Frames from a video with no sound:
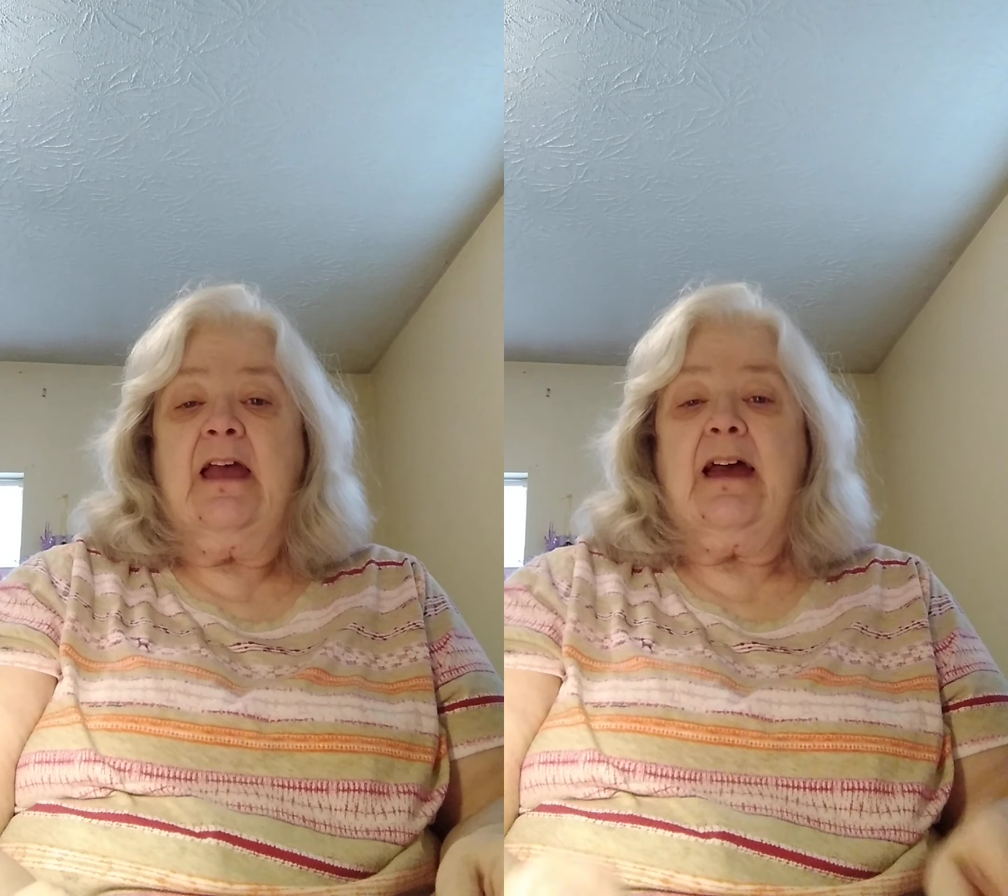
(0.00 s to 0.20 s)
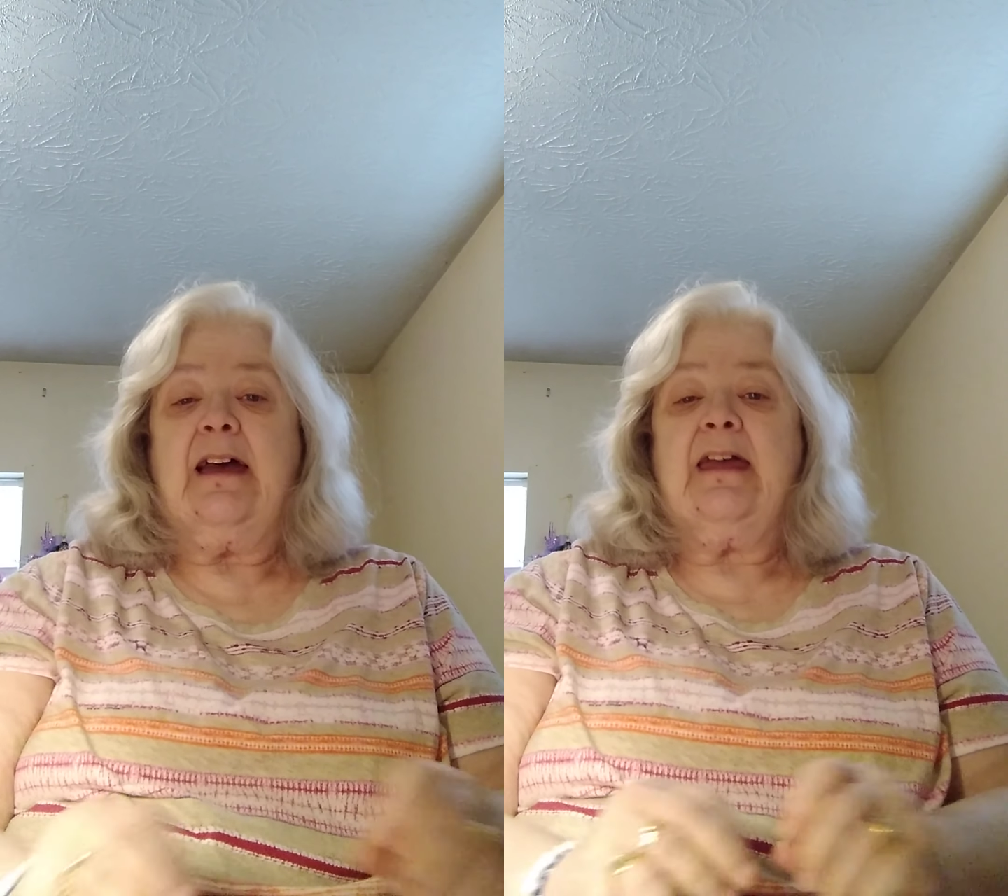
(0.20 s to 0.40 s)

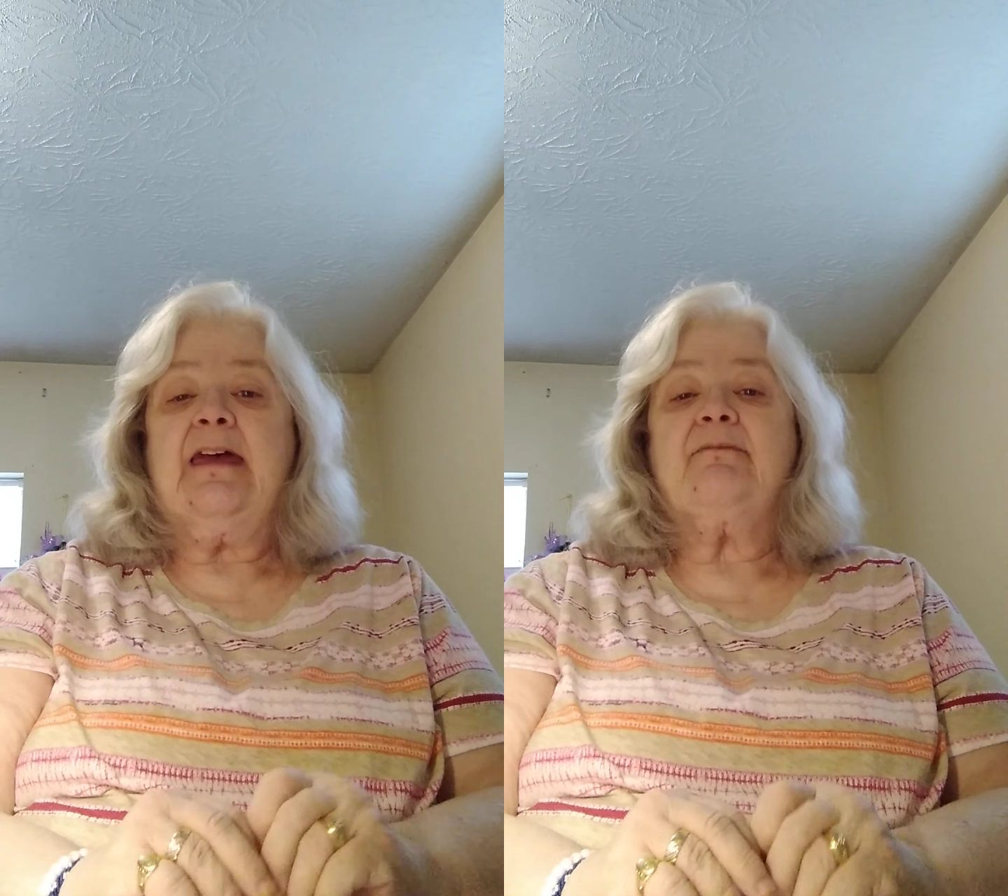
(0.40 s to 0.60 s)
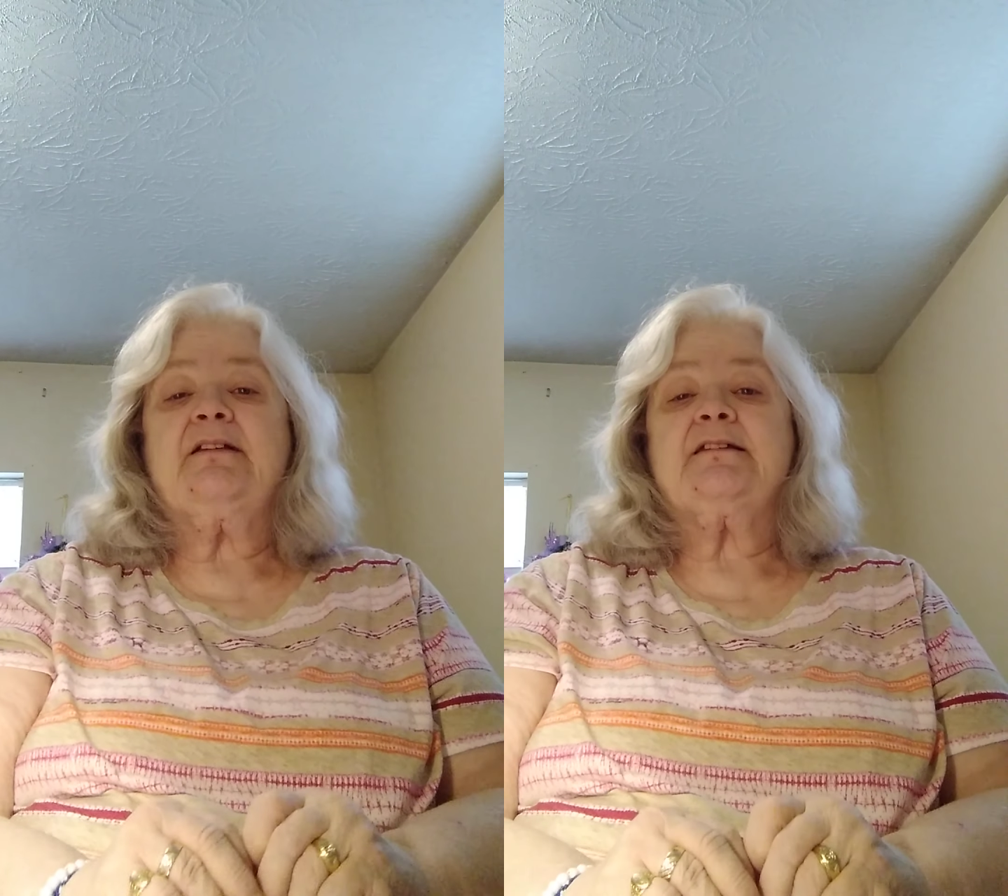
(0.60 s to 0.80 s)
I
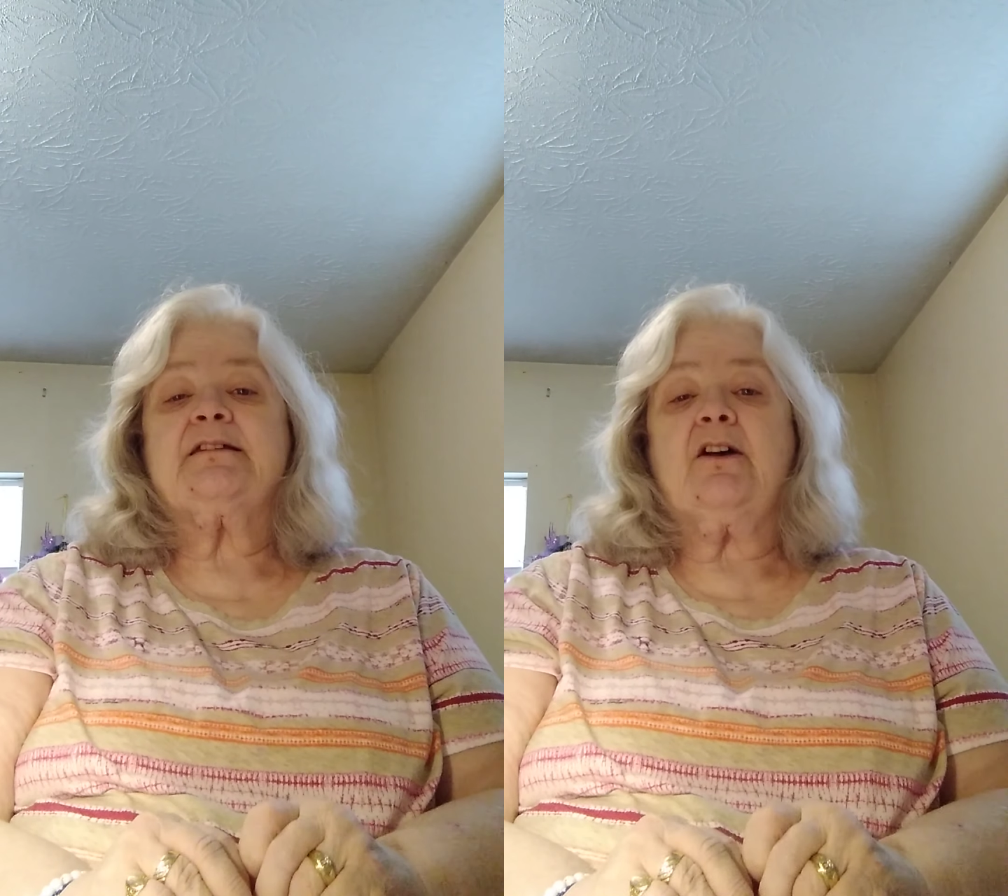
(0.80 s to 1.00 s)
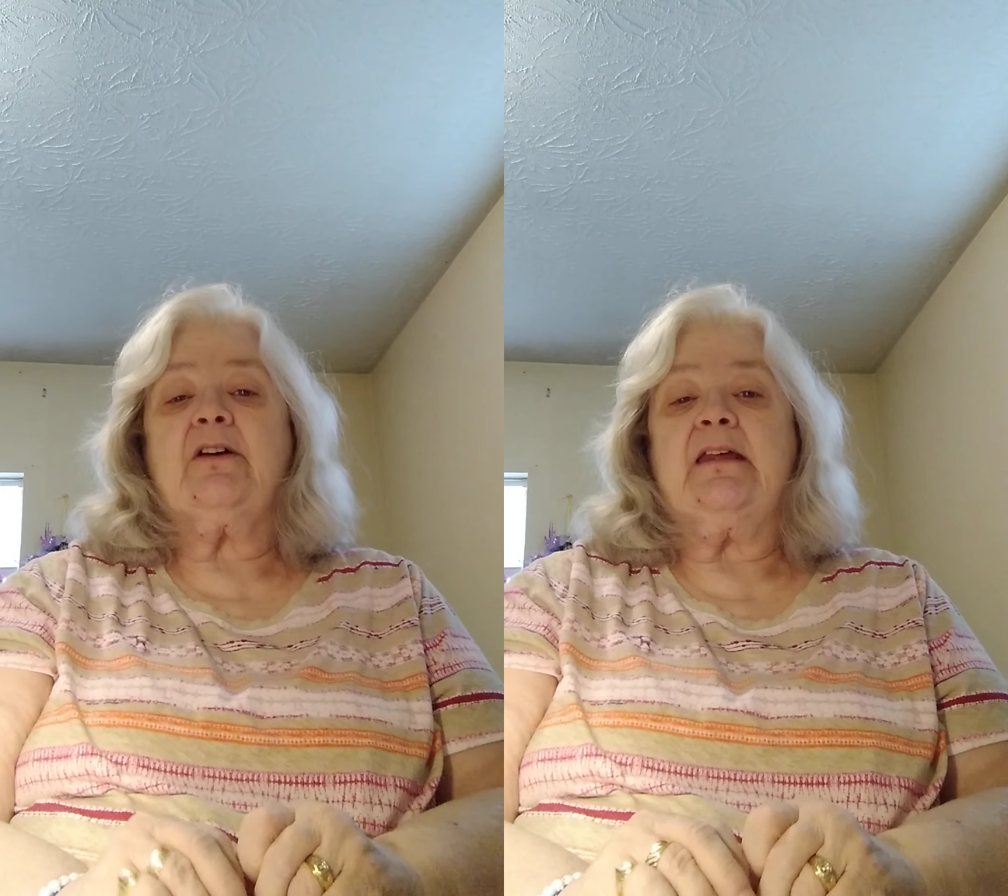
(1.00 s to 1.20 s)
haven't
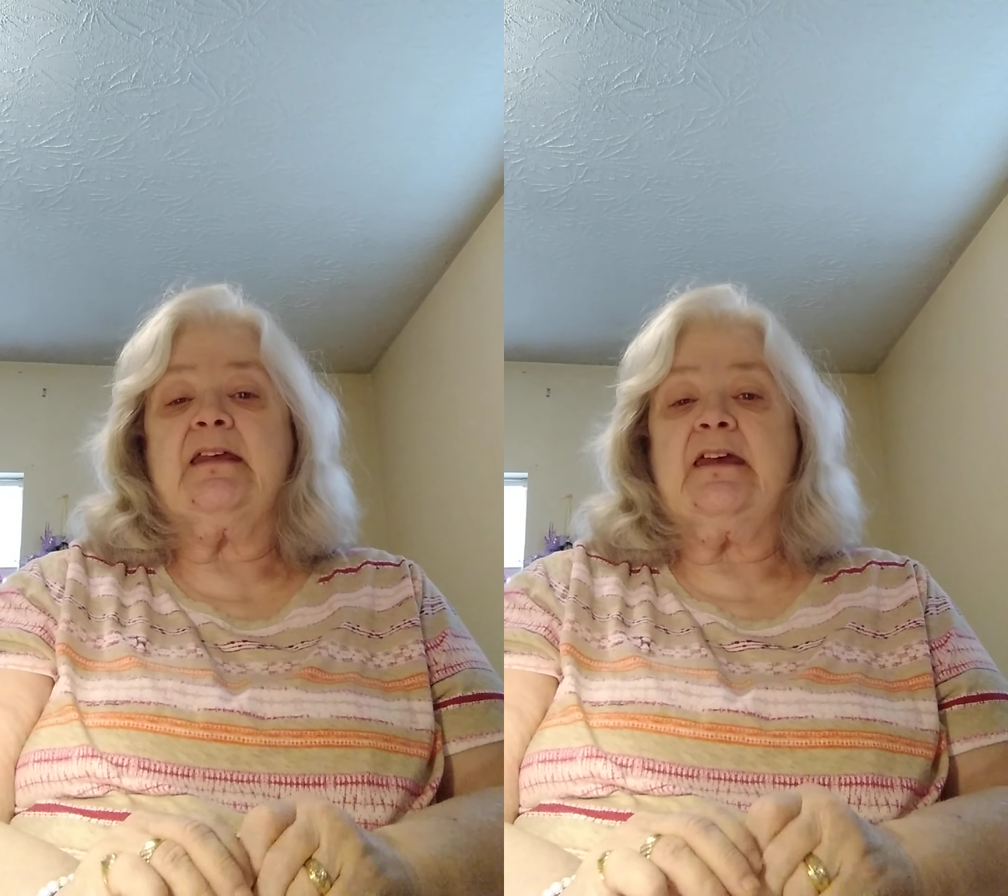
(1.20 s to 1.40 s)
started